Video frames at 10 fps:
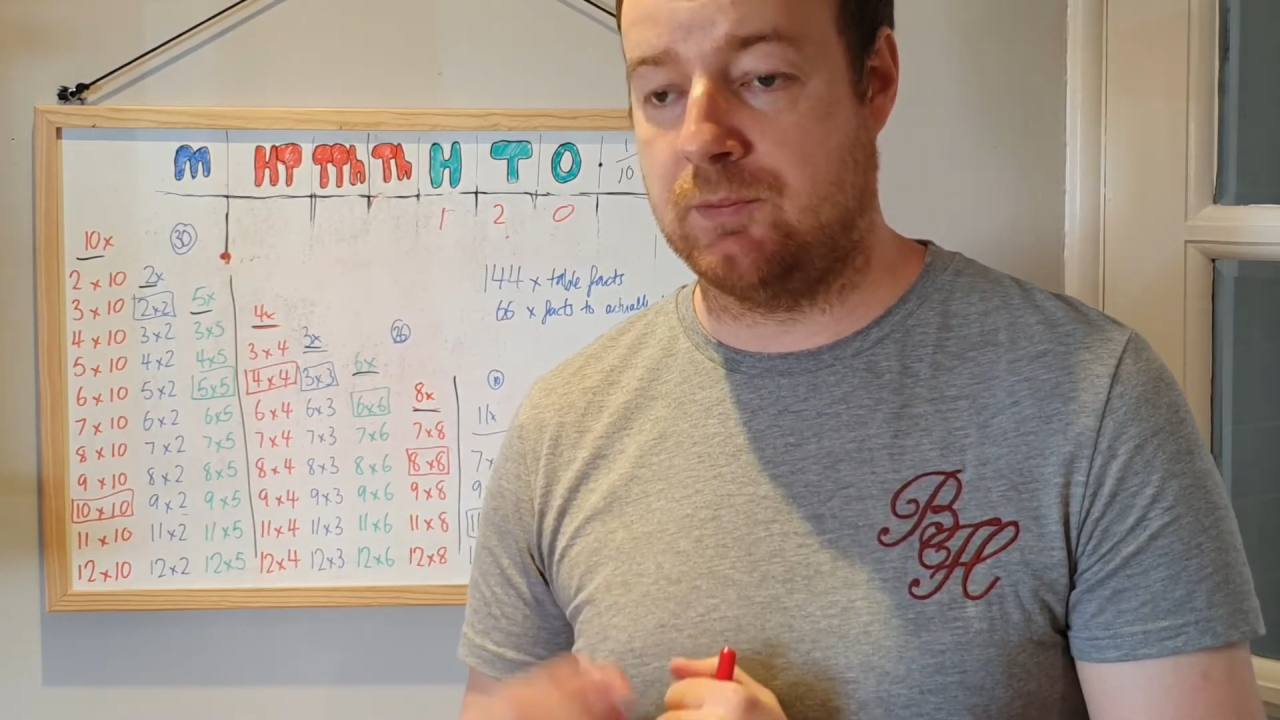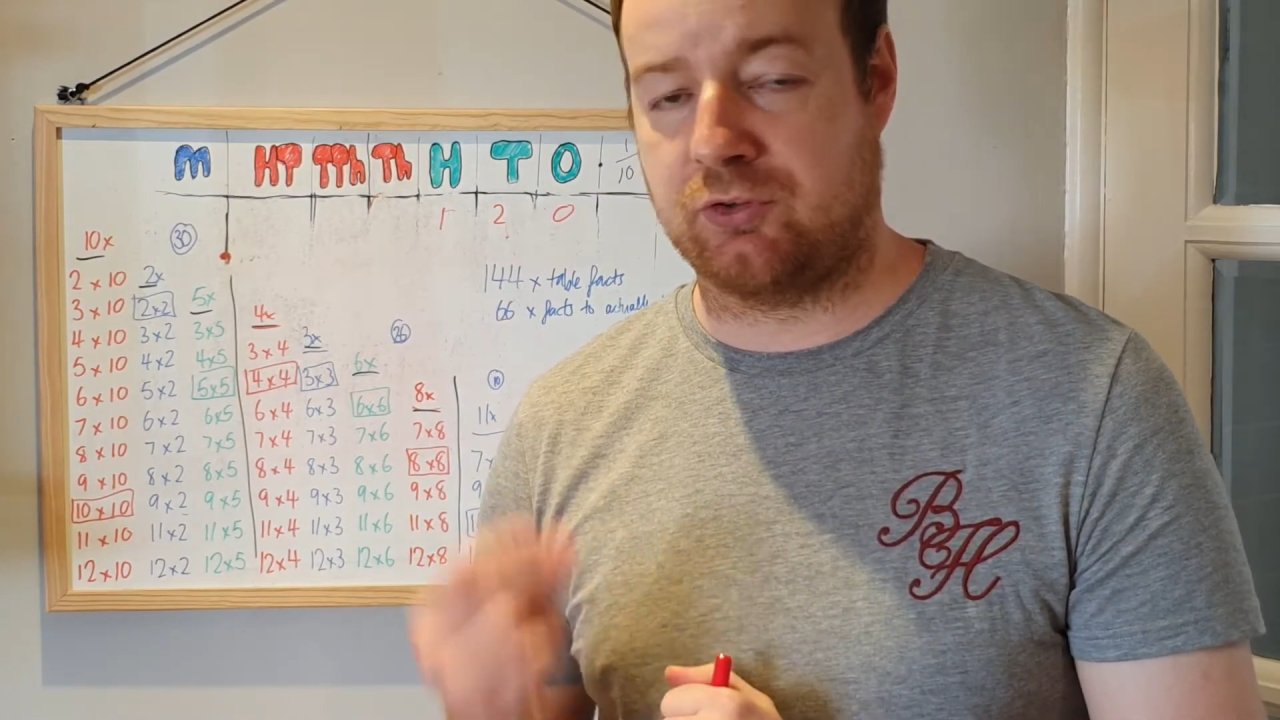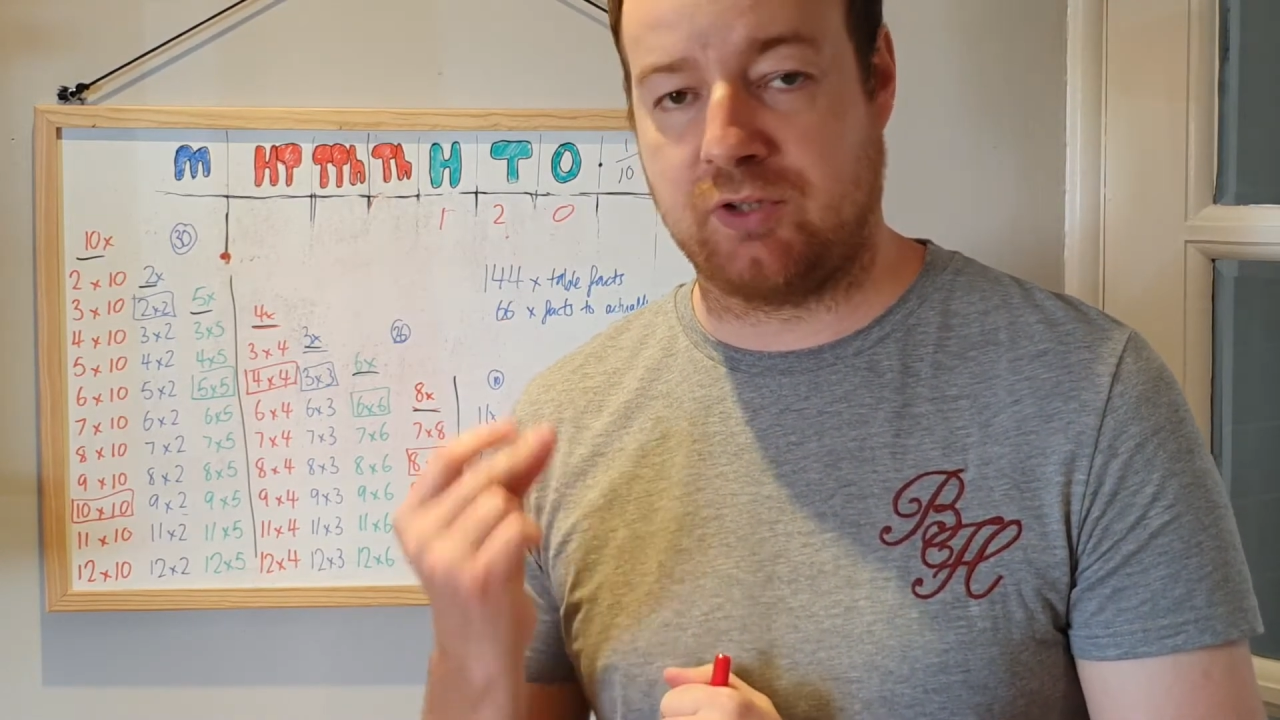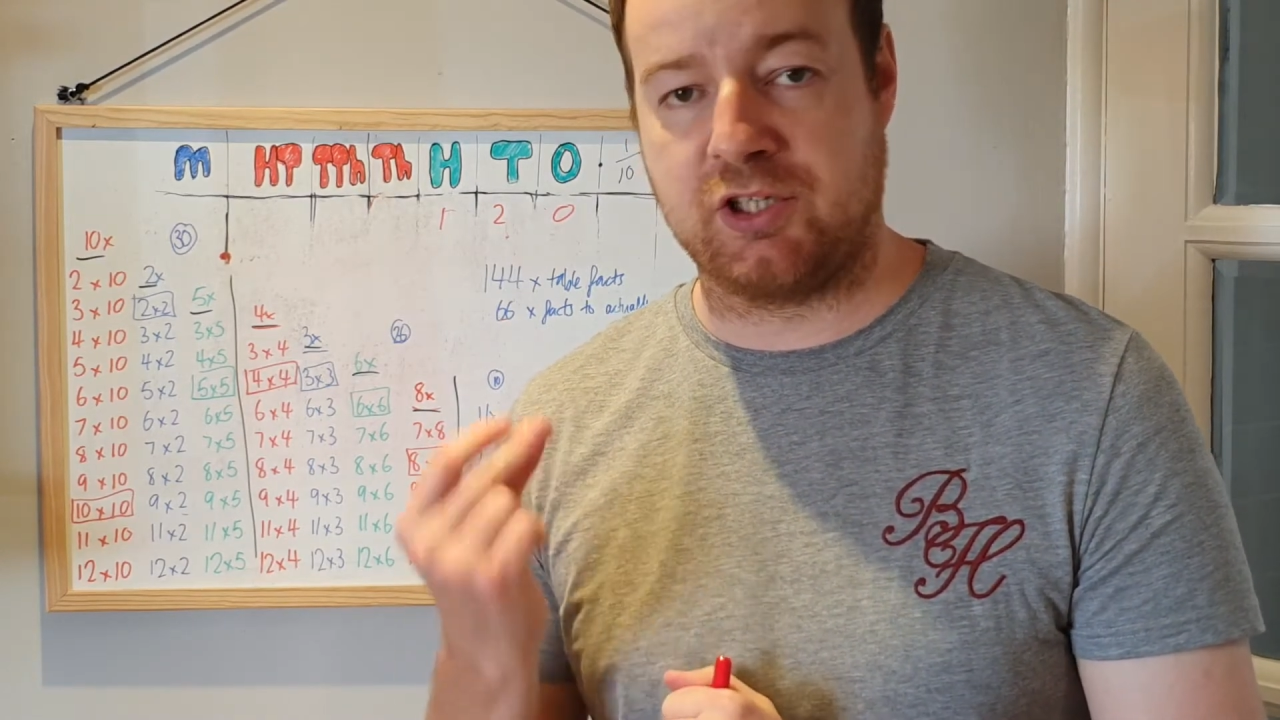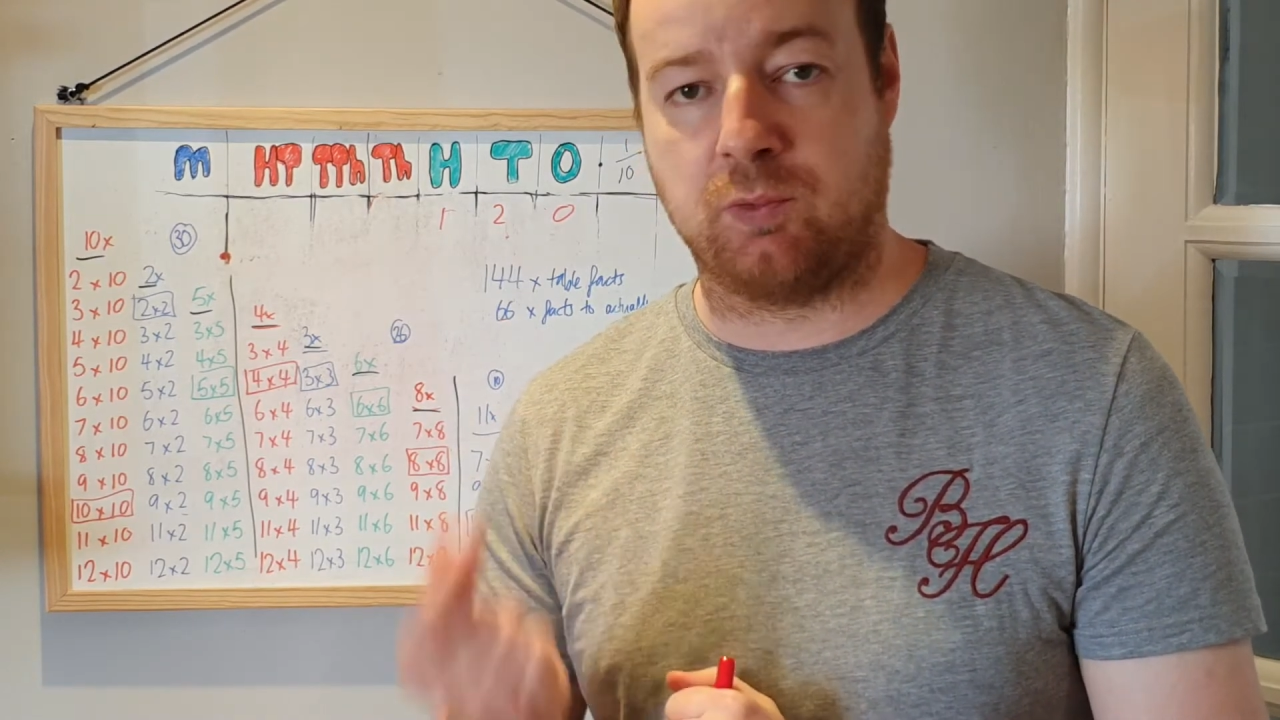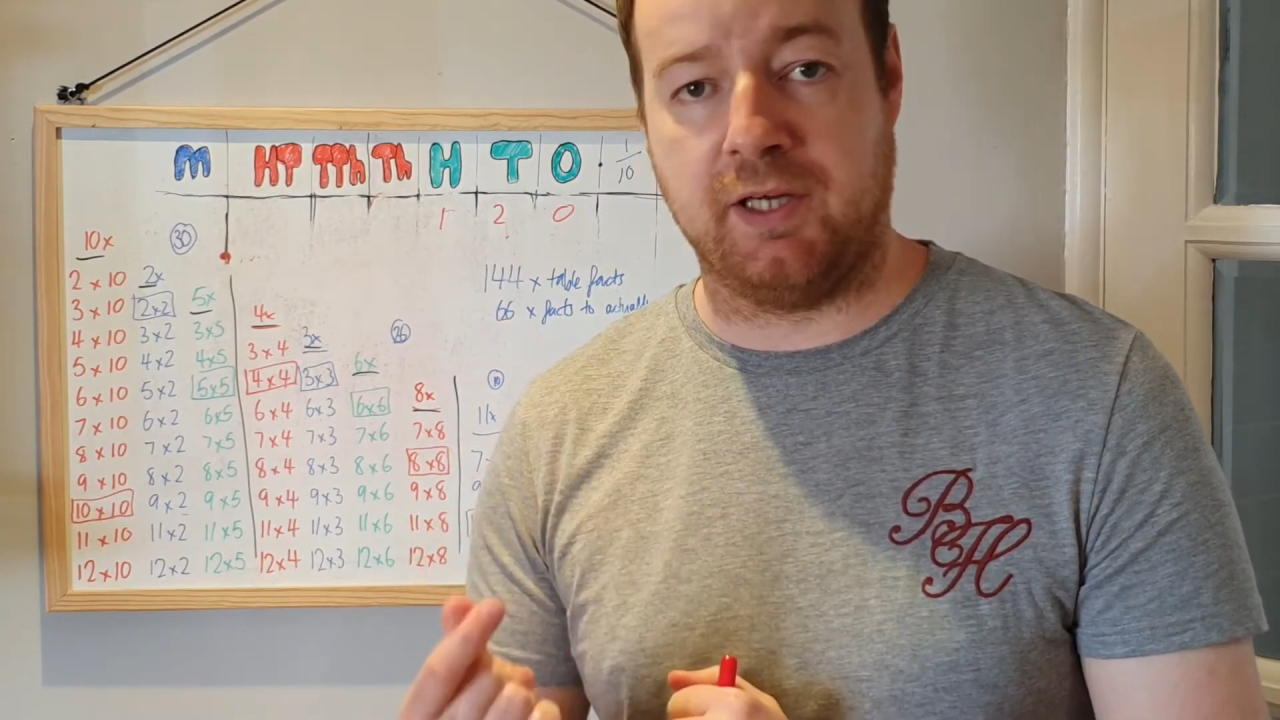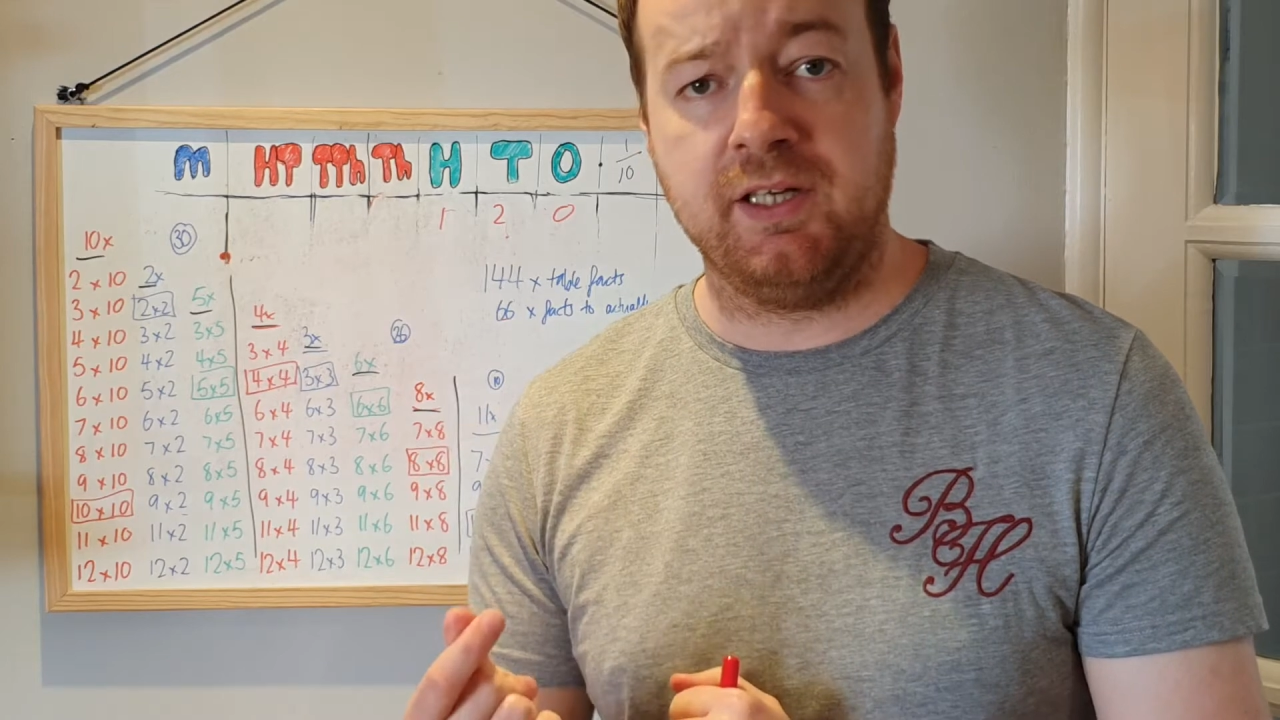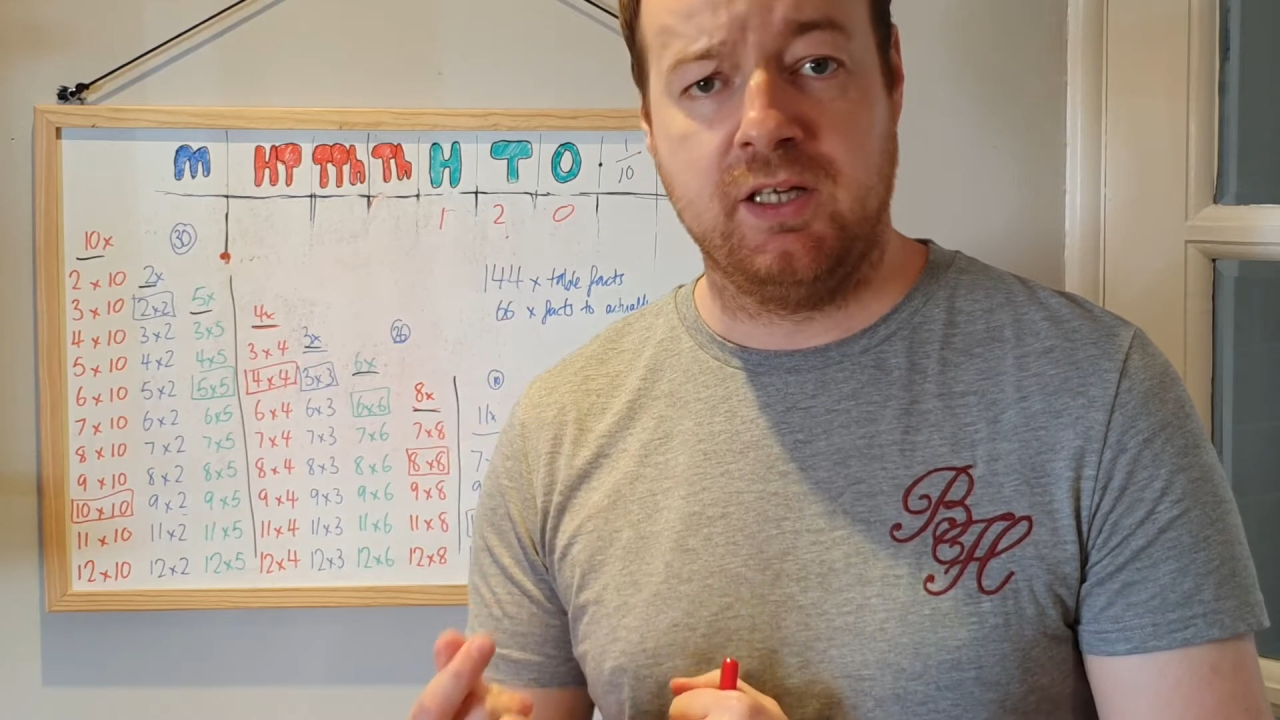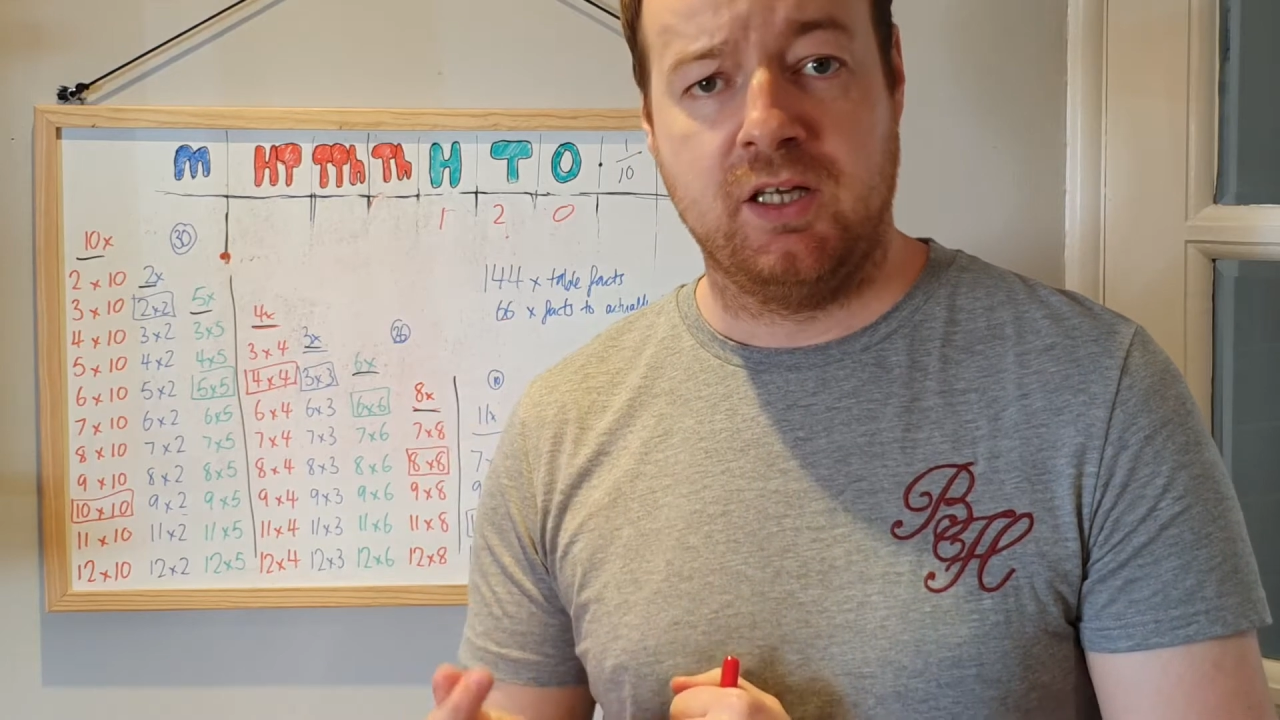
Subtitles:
straight away